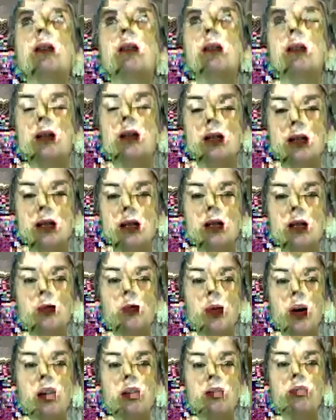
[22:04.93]
this is a
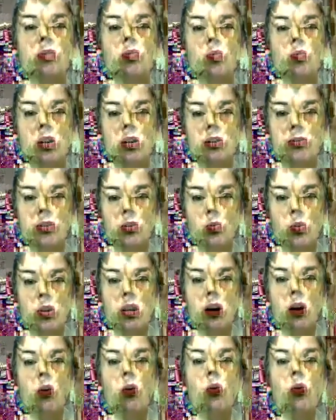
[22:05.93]
part of the world that we
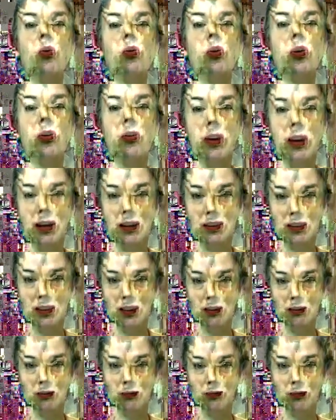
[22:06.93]
are all creating.